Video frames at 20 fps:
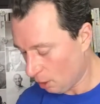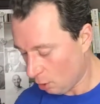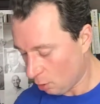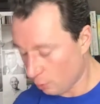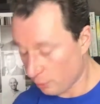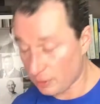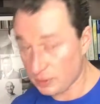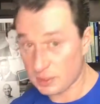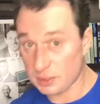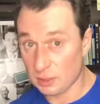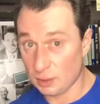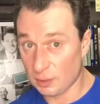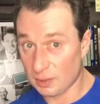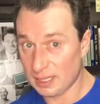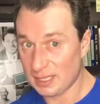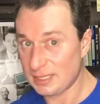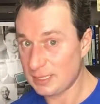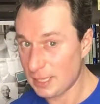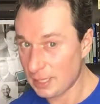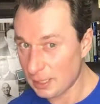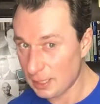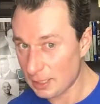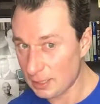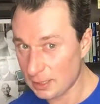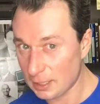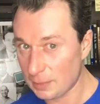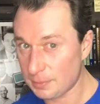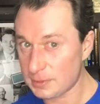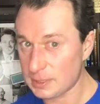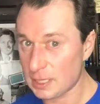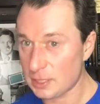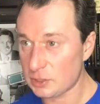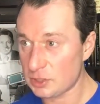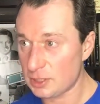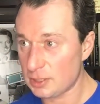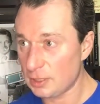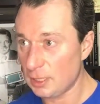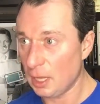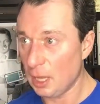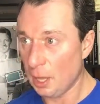We're going to start with a dig in deep
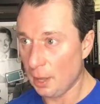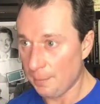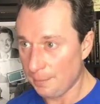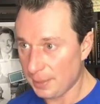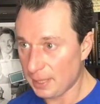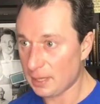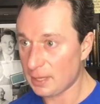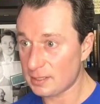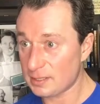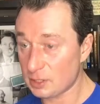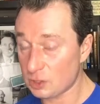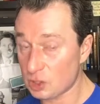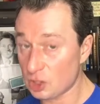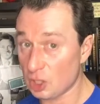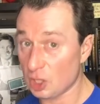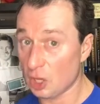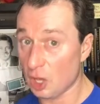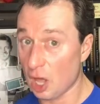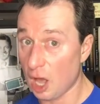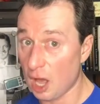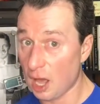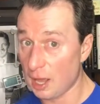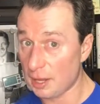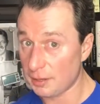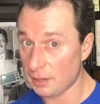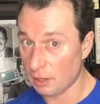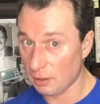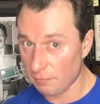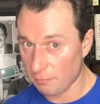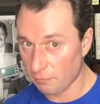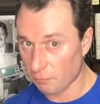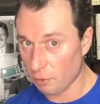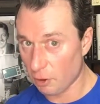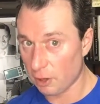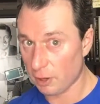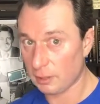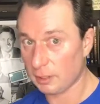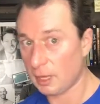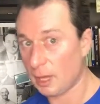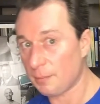session because there's a lot of
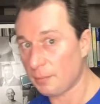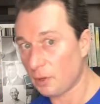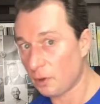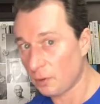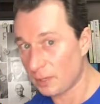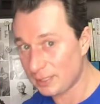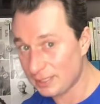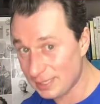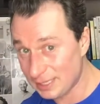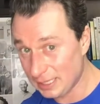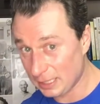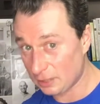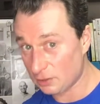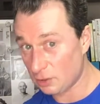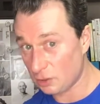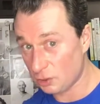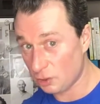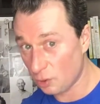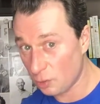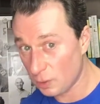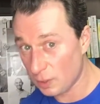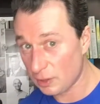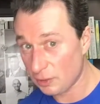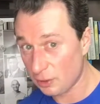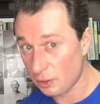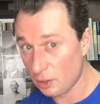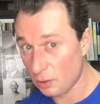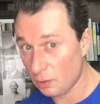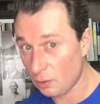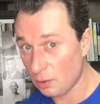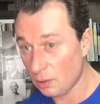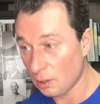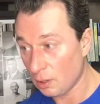work I'm going to need to do with you.